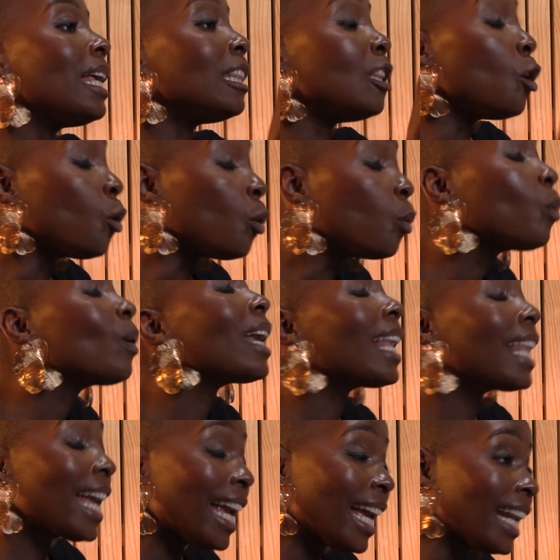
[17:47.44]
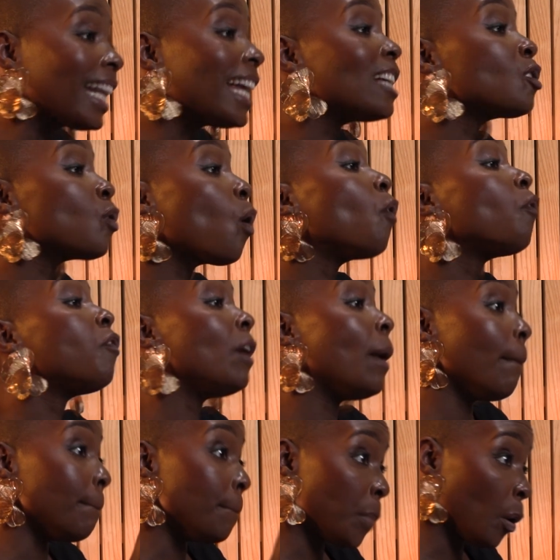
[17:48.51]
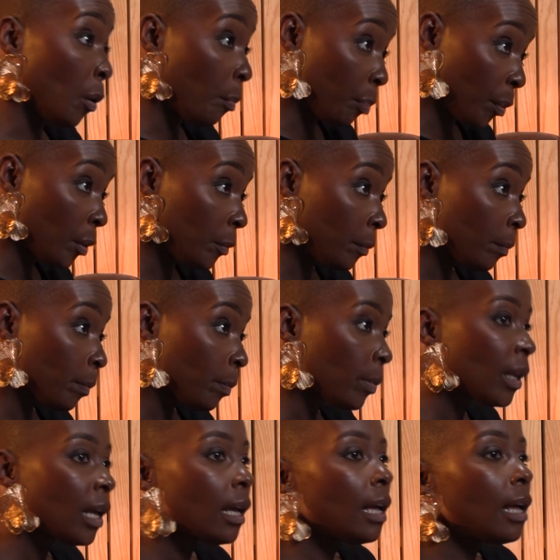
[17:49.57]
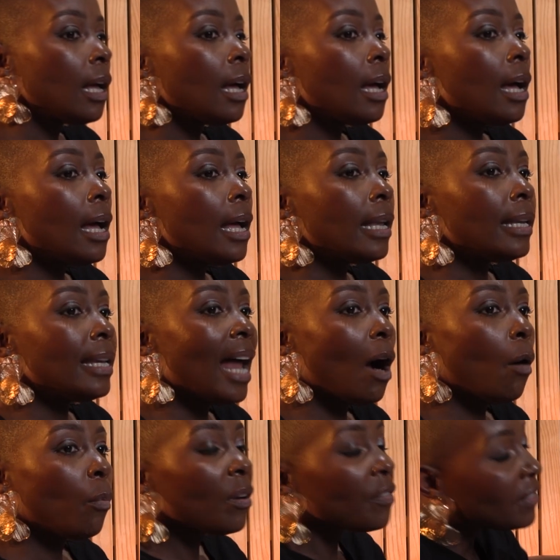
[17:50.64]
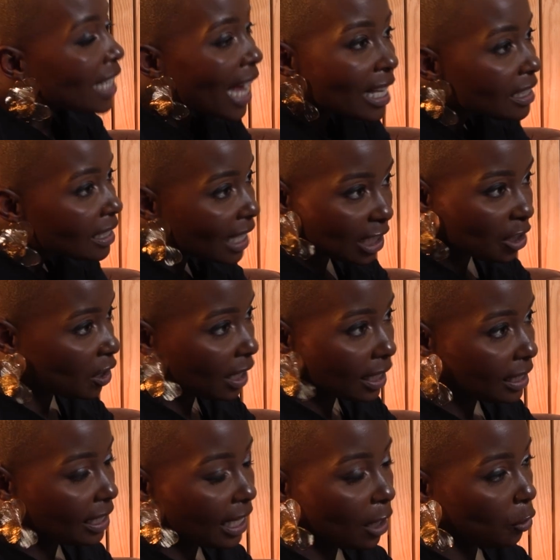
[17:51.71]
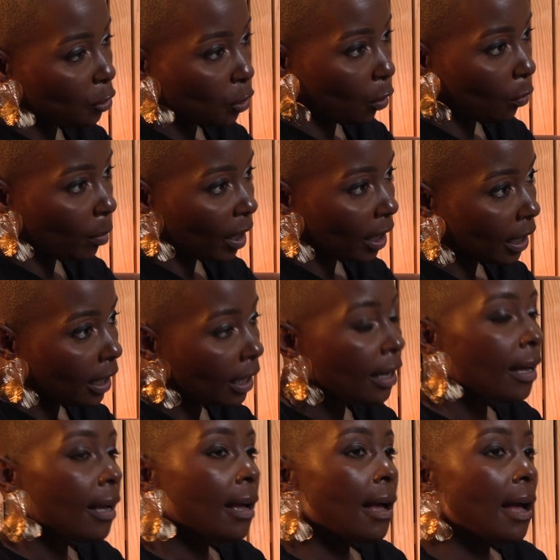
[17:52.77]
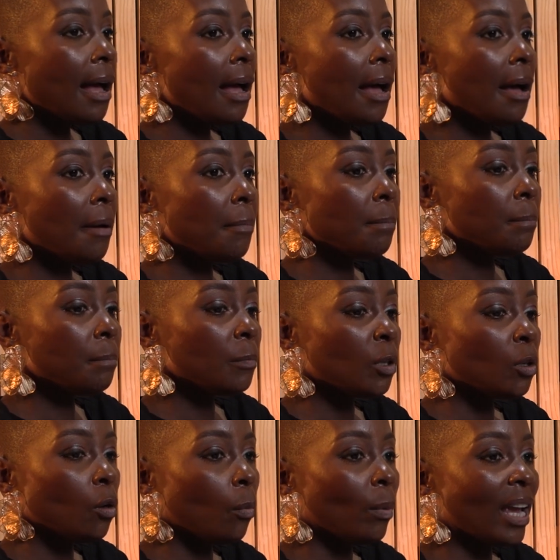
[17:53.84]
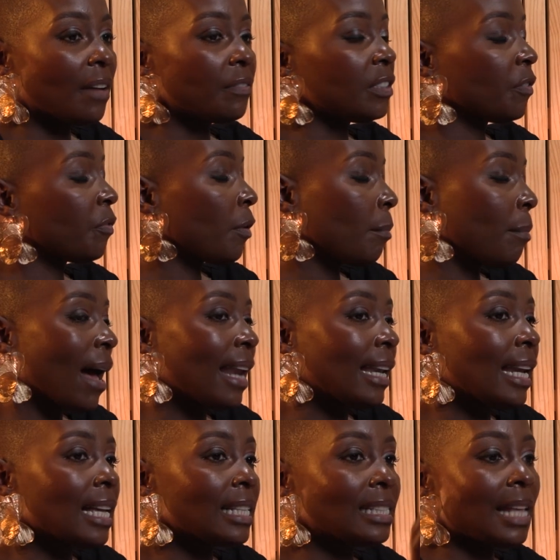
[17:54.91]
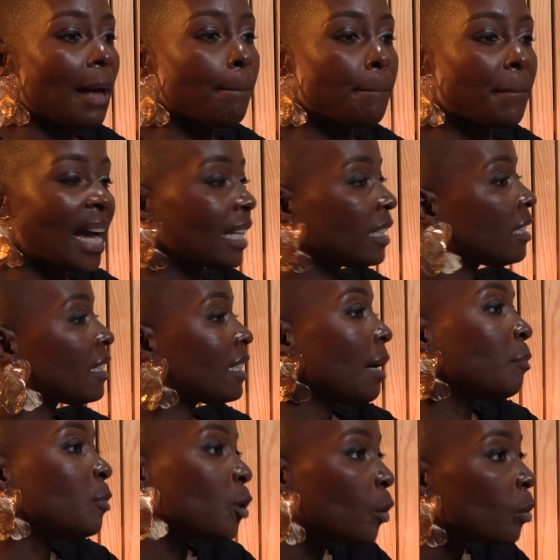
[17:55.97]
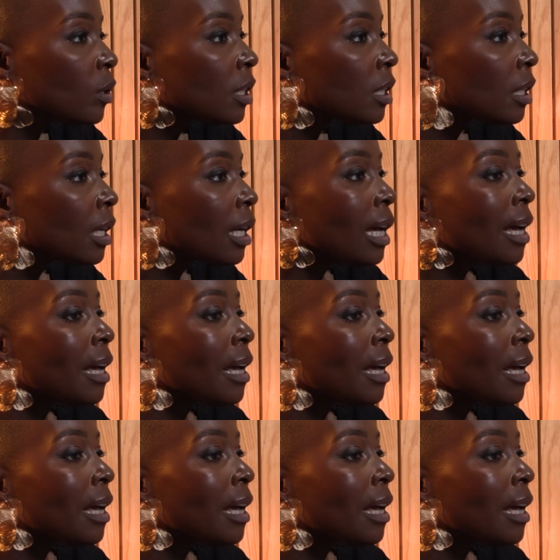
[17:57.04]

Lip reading: in the rural areas of Limpopo. Now, we've done such things here in Joburg. We have different partners. Some bite, some don't,